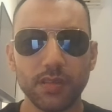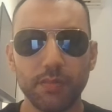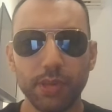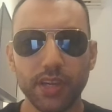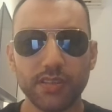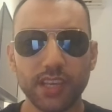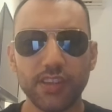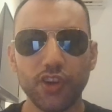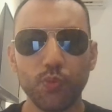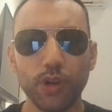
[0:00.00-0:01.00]
because they
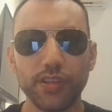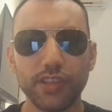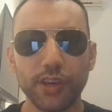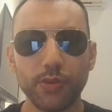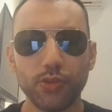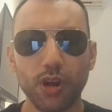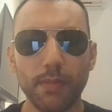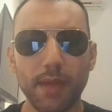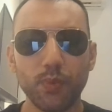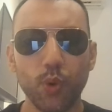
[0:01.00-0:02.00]
don't want you to
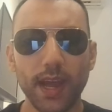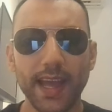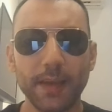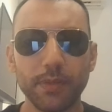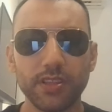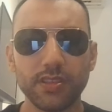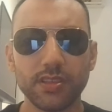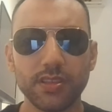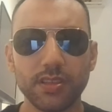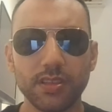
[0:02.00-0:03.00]
remember what
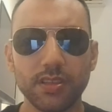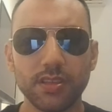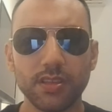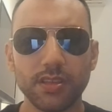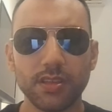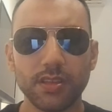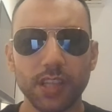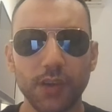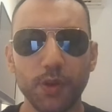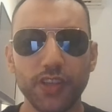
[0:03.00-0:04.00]
happened.
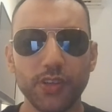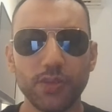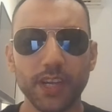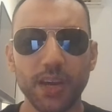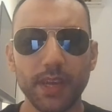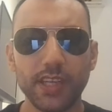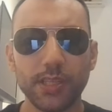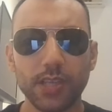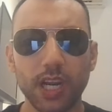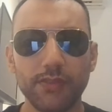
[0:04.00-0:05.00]
They want you to become a
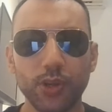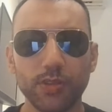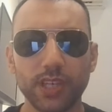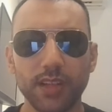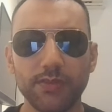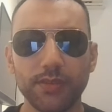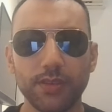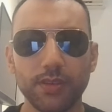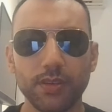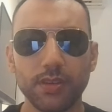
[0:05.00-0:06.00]
shell of yourself.
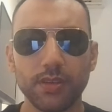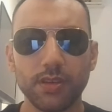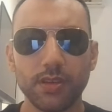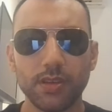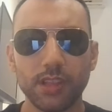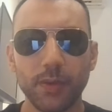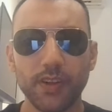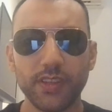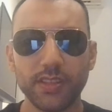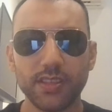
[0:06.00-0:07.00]
They
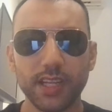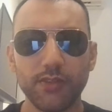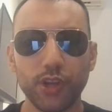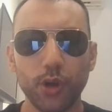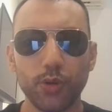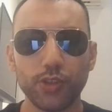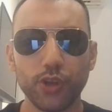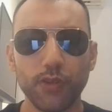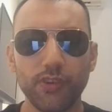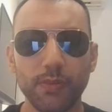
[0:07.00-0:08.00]
want to steal your
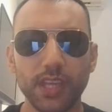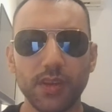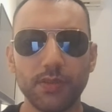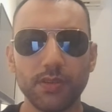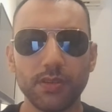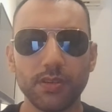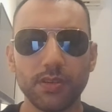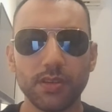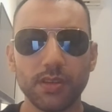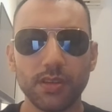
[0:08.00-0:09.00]
joy from you,
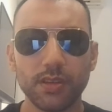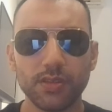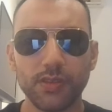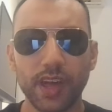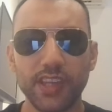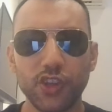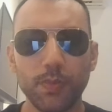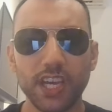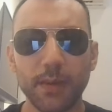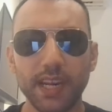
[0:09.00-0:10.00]
so that you
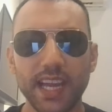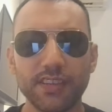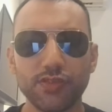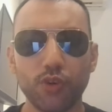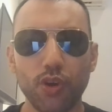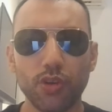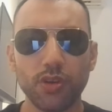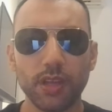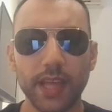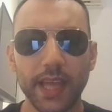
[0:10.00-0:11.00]
become less strong,
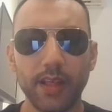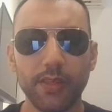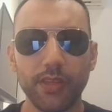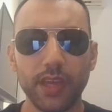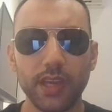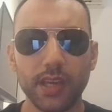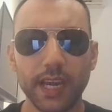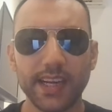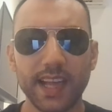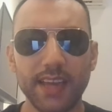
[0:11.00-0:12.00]
healthy
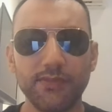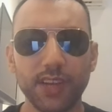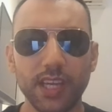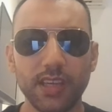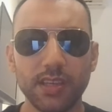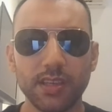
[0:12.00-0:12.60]
and lively.